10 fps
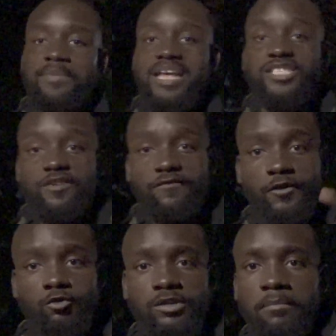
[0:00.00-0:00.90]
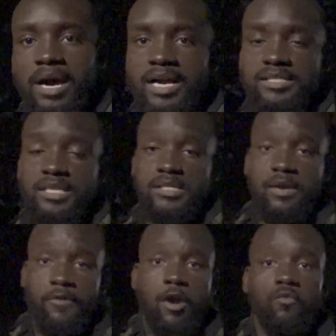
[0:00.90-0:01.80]
man has confused the mindsets
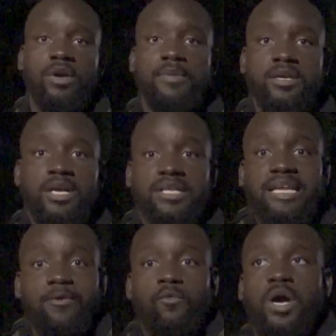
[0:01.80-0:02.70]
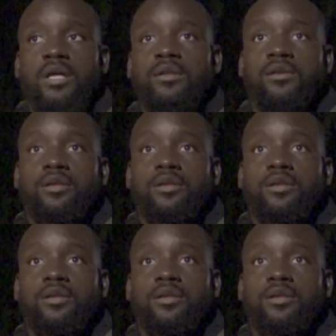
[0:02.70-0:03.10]
of our women that what?